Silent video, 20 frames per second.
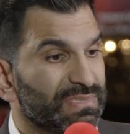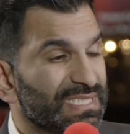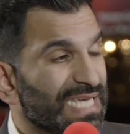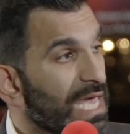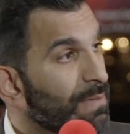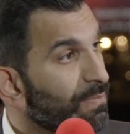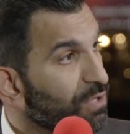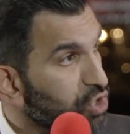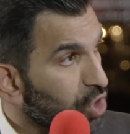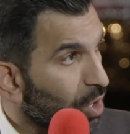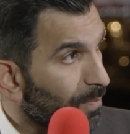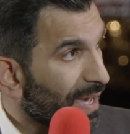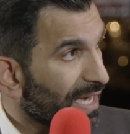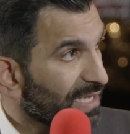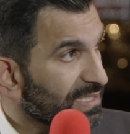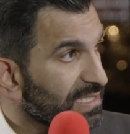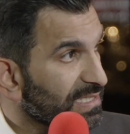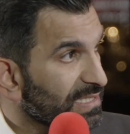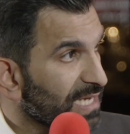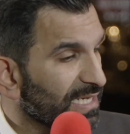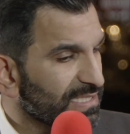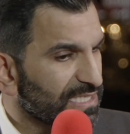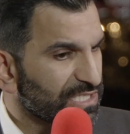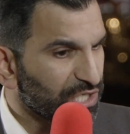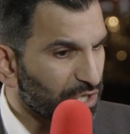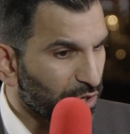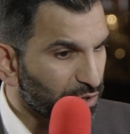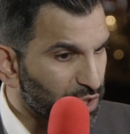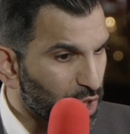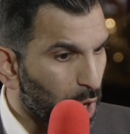tabletop
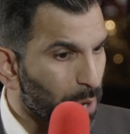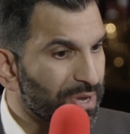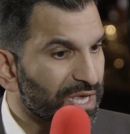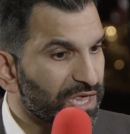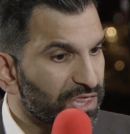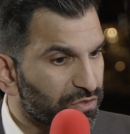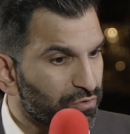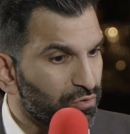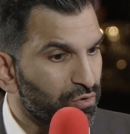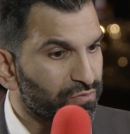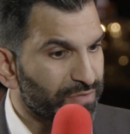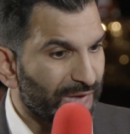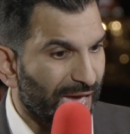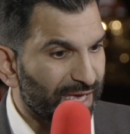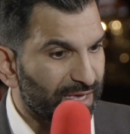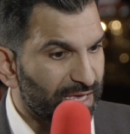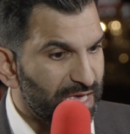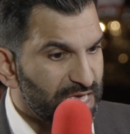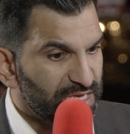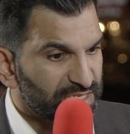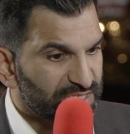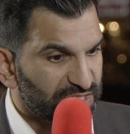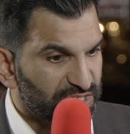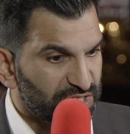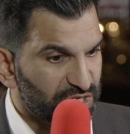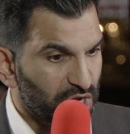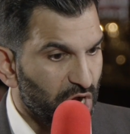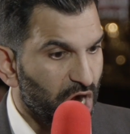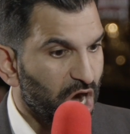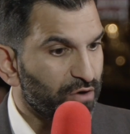exercises, going through that
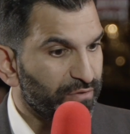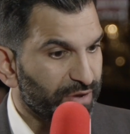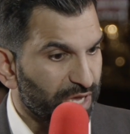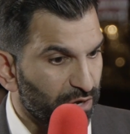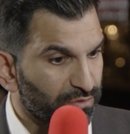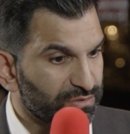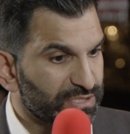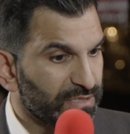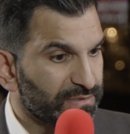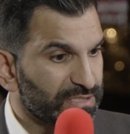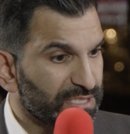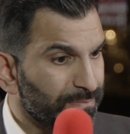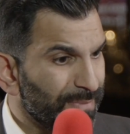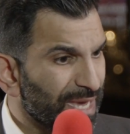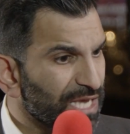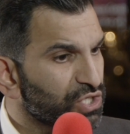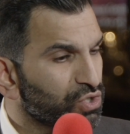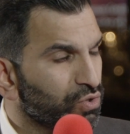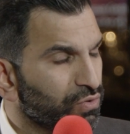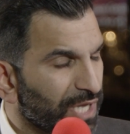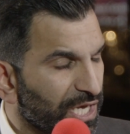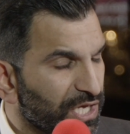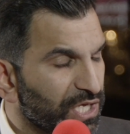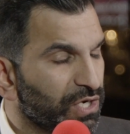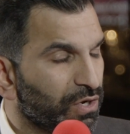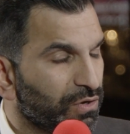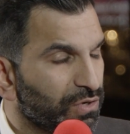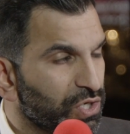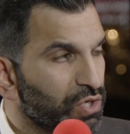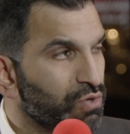scenario to make sure that,
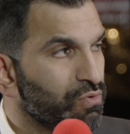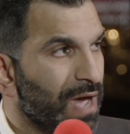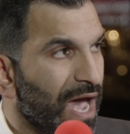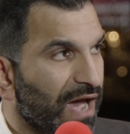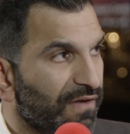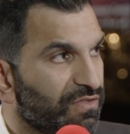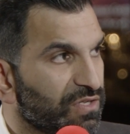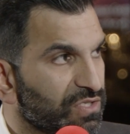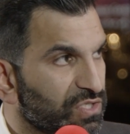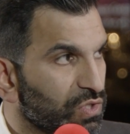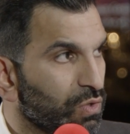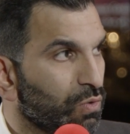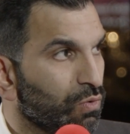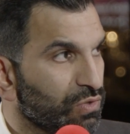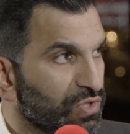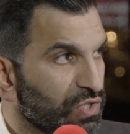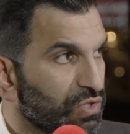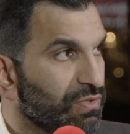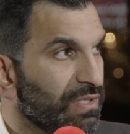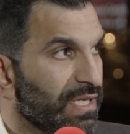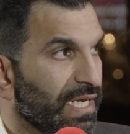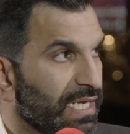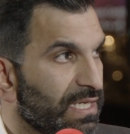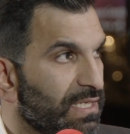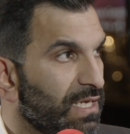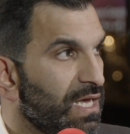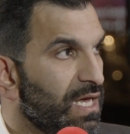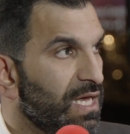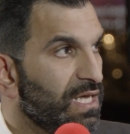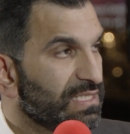you have the tools you
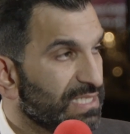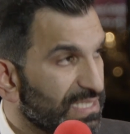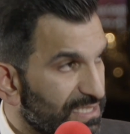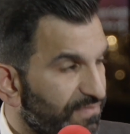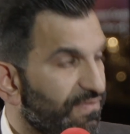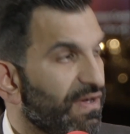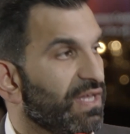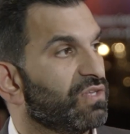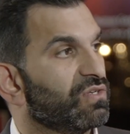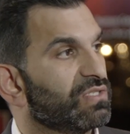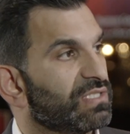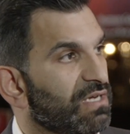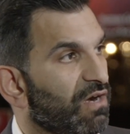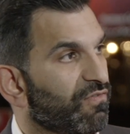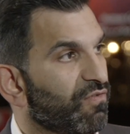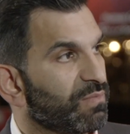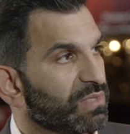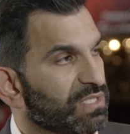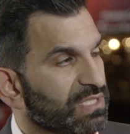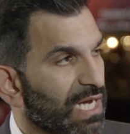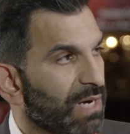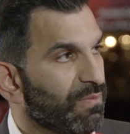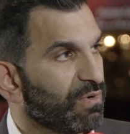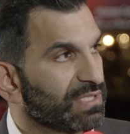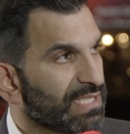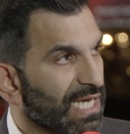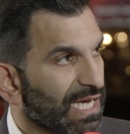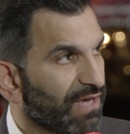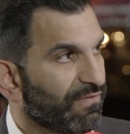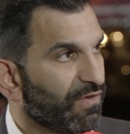need to defend yourself from a cyber
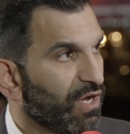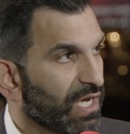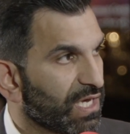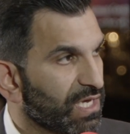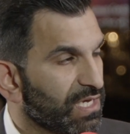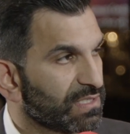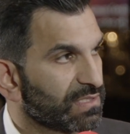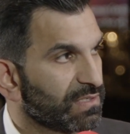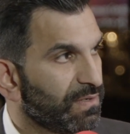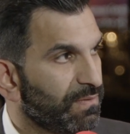attack if it occurs.